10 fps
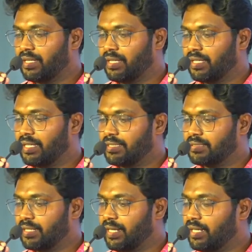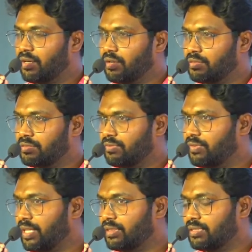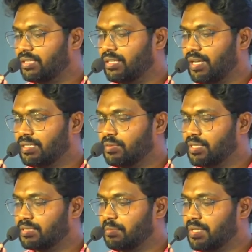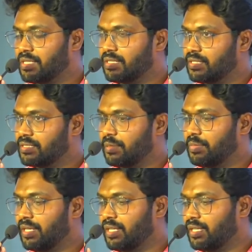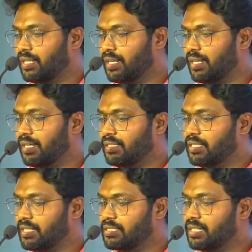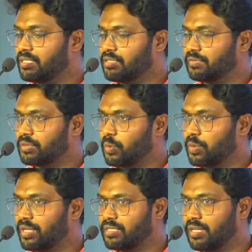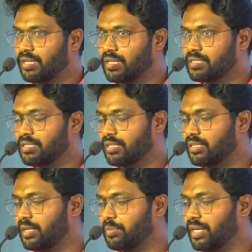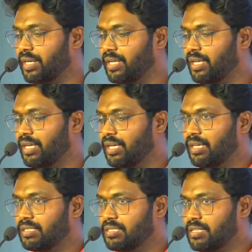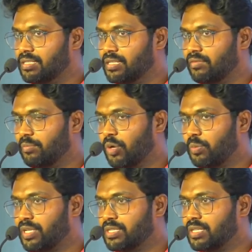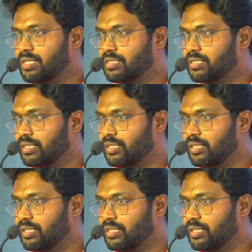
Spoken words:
it's a leading cause of death as well as a major disability. And the incidence of stroke is increasing day by day. Since our population is,